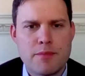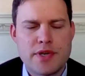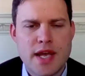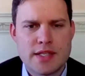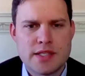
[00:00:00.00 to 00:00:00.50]

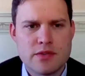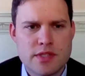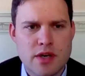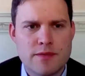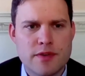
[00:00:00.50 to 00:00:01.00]
protecting
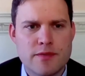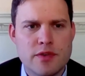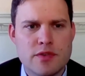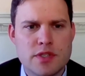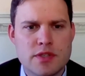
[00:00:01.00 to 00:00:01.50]
yourself for the
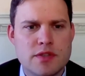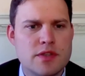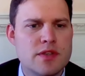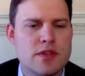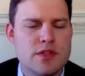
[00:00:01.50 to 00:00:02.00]
future.
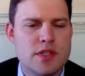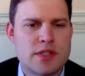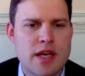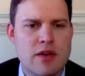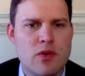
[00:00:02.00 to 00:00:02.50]

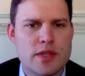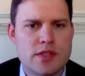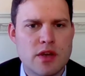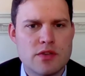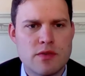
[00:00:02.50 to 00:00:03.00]
Just how long
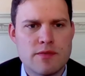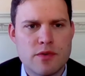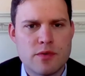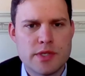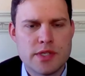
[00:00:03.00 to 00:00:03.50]
this goes on
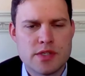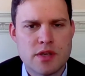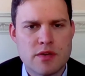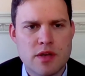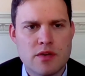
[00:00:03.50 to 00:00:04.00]
for, we just
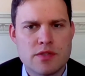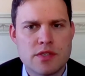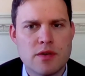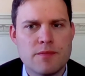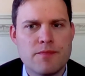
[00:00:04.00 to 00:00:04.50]
don't know.
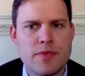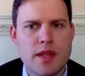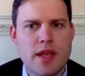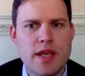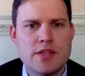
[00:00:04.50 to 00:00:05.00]
So
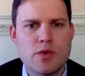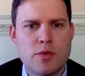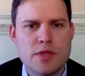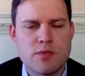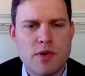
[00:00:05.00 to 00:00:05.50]
it's
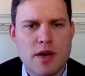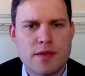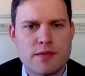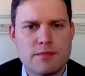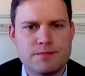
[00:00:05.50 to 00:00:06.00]
always
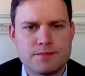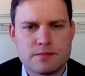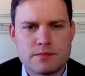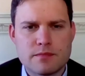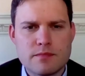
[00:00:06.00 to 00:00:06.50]
worth,
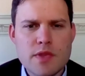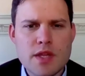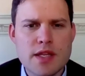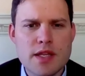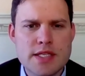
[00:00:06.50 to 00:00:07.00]

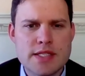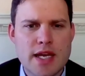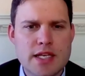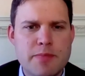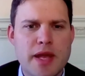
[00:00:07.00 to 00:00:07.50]
at this
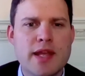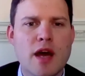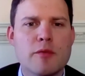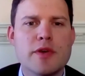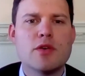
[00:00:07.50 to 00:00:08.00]
stage,
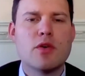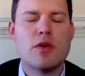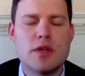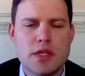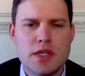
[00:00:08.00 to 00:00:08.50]
picking up with
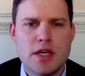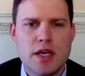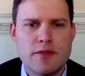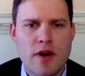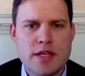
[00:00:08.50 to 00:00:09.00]
your
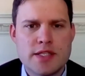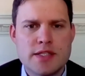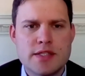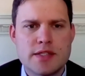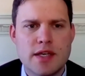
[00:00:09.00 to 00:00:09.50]

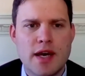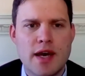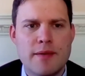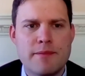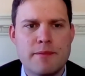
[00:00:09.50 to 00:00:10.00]
advisors,
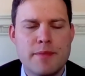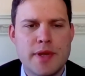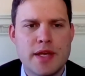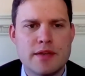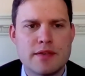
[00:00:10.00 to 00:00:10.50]

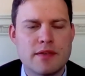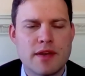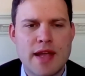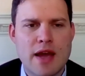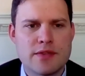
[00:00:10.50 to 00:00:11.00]
be it
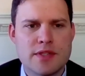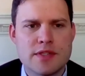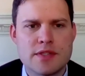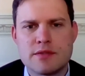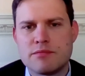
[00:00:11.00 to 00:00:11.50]

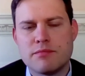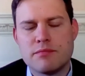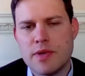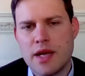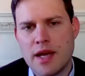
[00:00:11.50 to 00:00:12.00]
accountants,
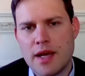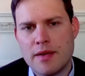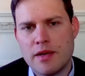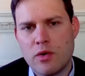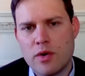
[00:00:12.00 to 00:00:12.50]

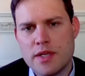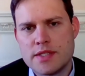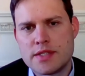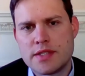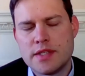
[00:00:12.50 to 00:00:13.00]

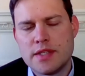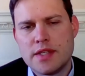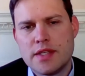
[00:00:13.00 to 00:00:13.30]
lawyers,